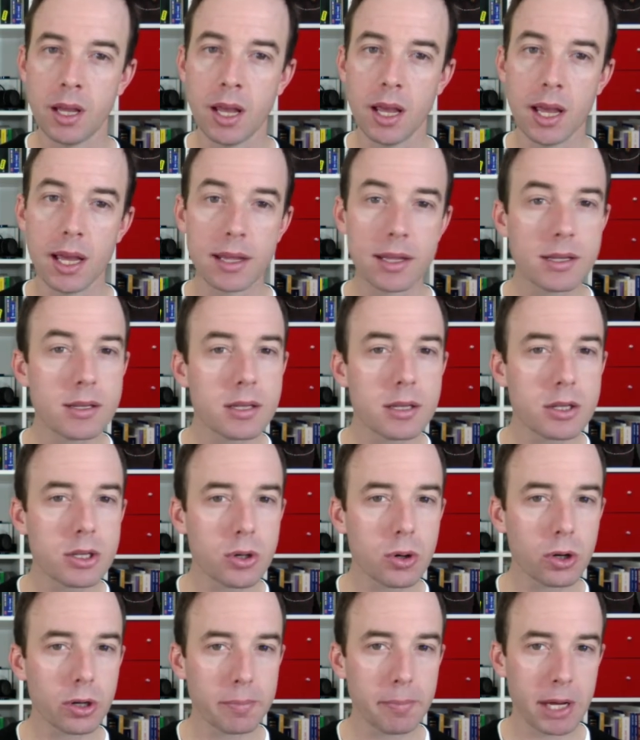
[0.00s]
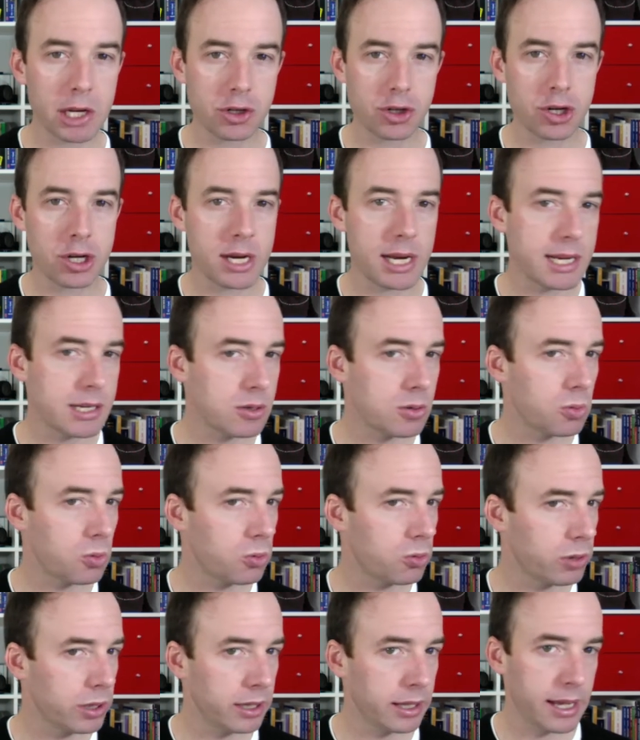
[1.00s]
This historic mansion isn't
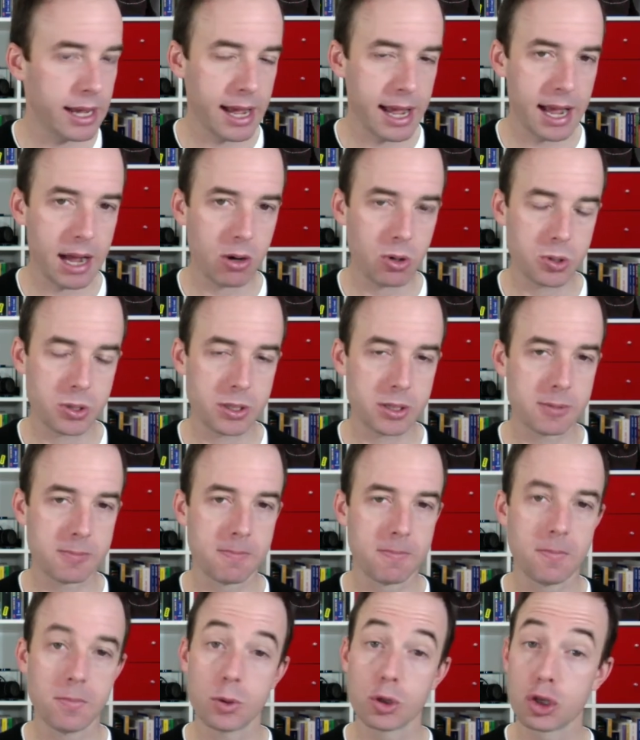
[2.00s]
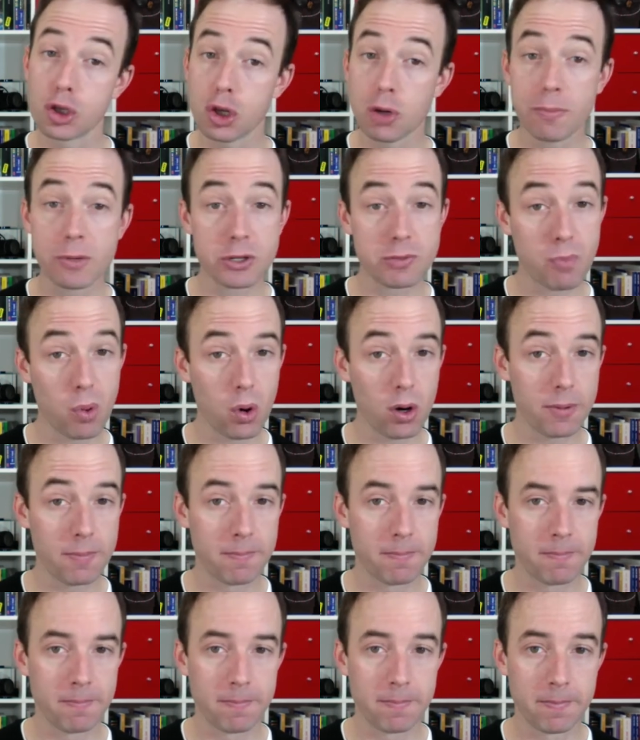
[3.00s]
really a house. It's so much more.
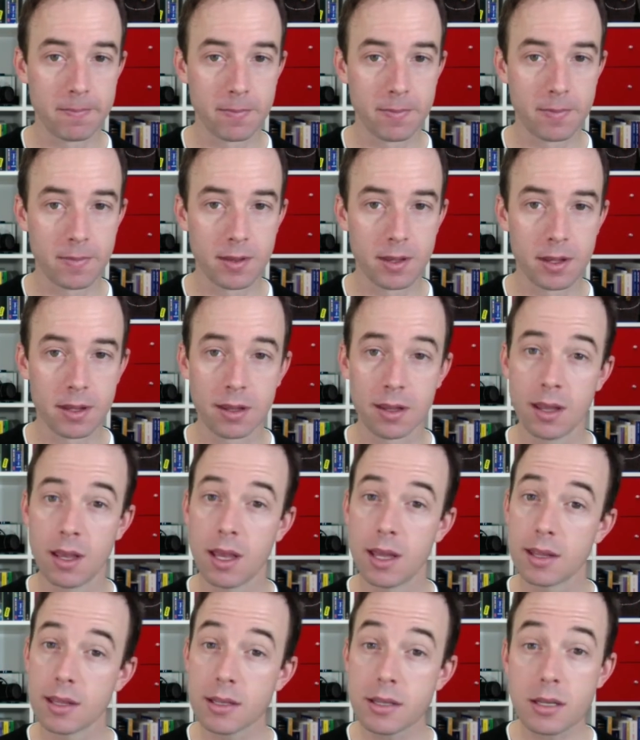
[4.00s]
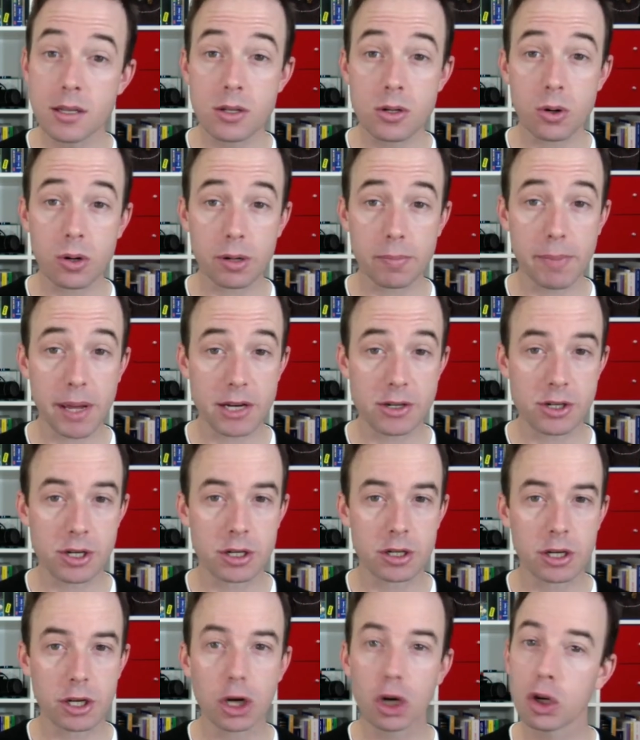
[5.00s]
This historic mansion
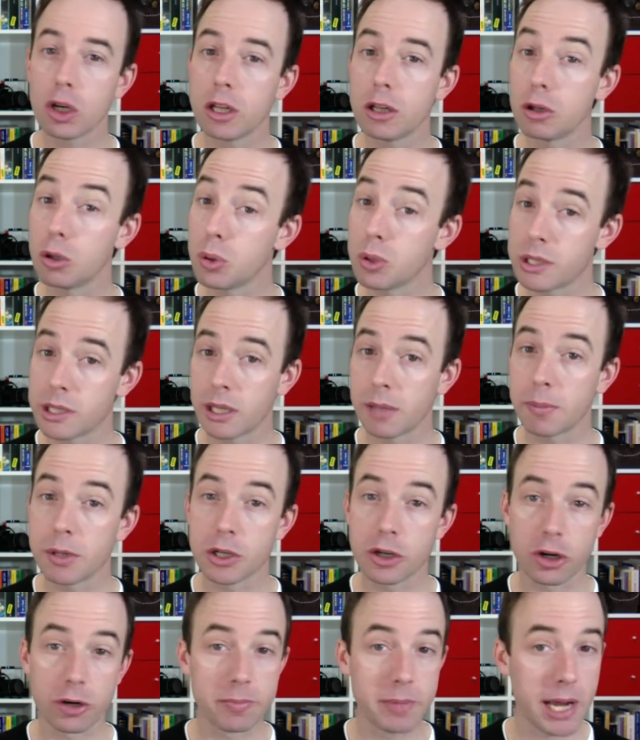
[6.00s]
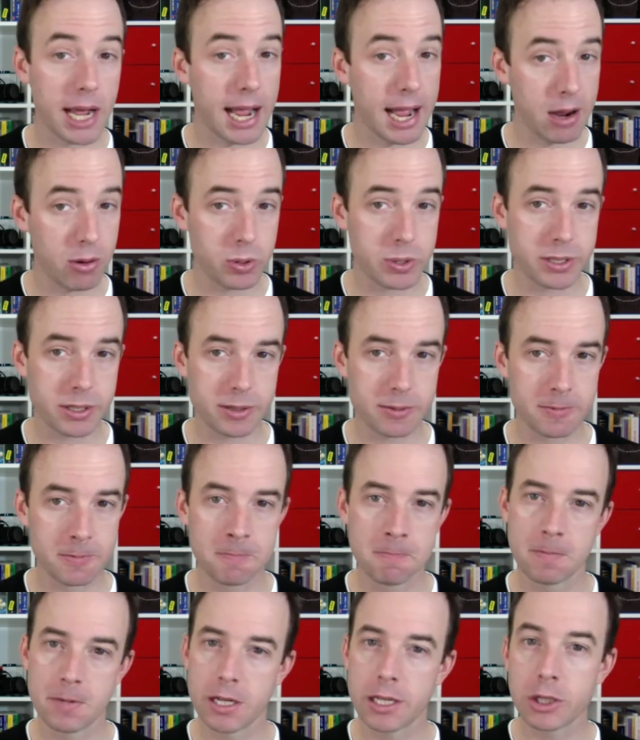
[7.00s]
can only loosely be termed a house.
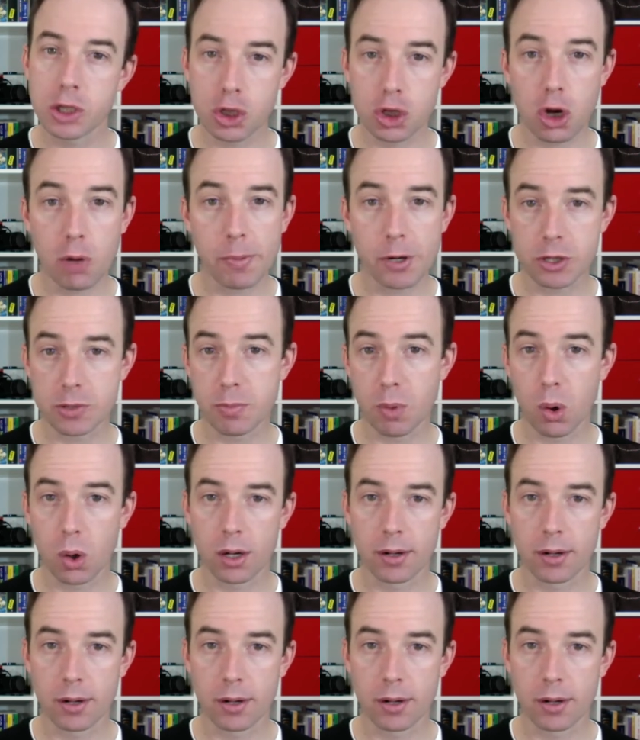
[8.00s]
It's so much more.